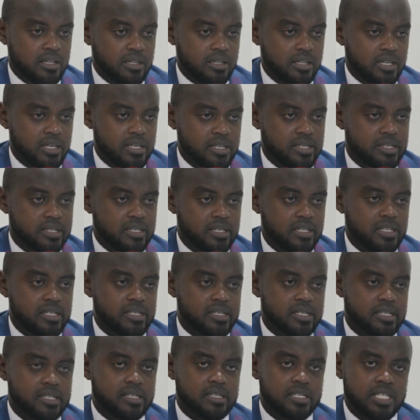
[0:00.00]
they still
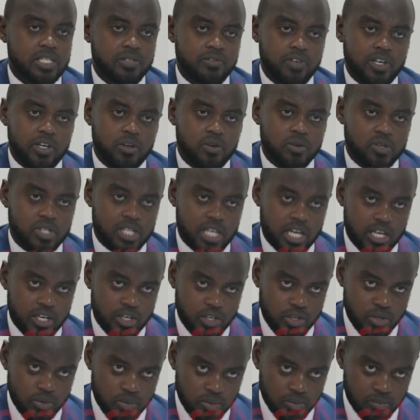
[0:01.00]
insist these vehicles are
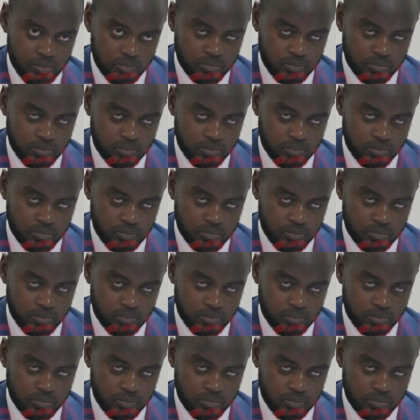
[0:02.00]
new.